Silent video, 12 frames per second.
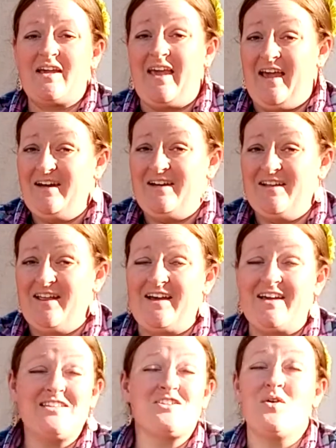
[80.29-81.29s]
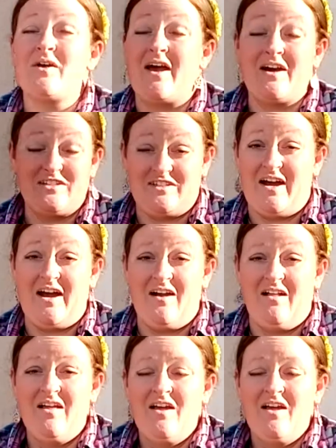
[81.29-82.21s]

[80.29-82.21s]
candy, like it's going out of style.